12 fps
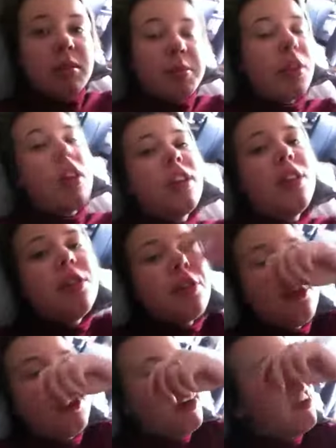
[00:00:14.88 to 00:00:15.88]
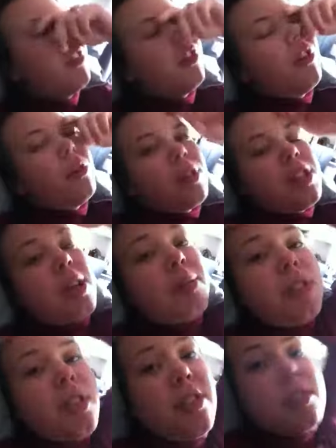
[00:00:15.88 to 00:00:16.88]
But I don't know which
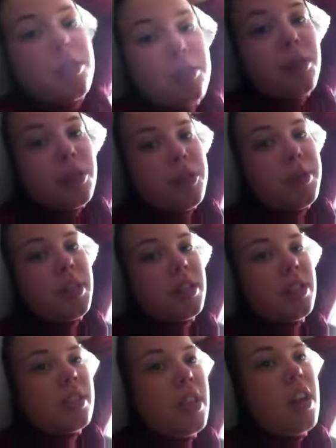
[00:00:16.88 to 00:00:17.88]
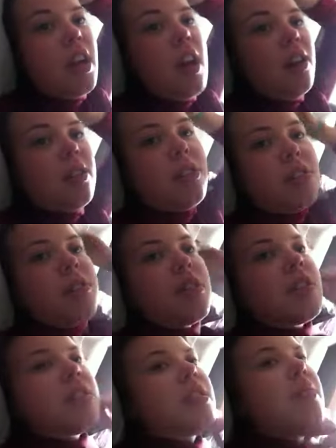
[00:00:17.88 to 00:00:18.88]
episodes to watch, because I want to
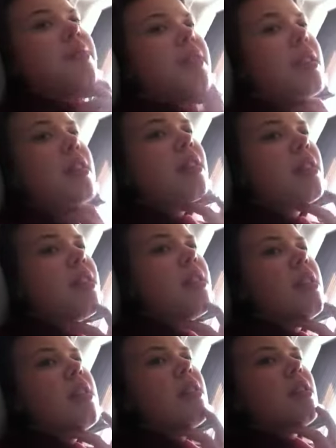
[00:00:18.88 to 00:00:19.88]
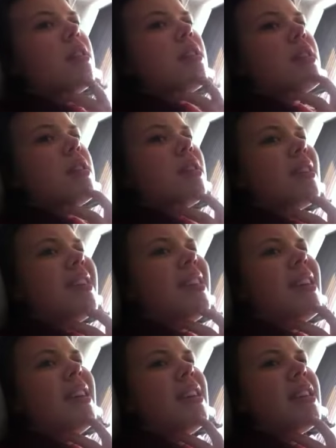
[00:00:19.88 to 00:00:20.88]
watch something
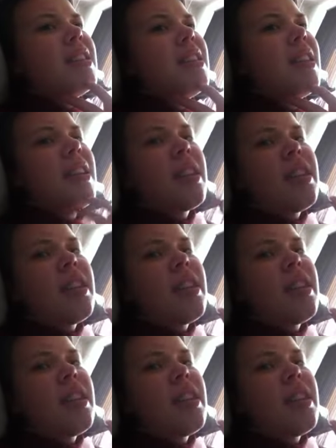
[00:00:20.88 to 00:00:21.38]
nice,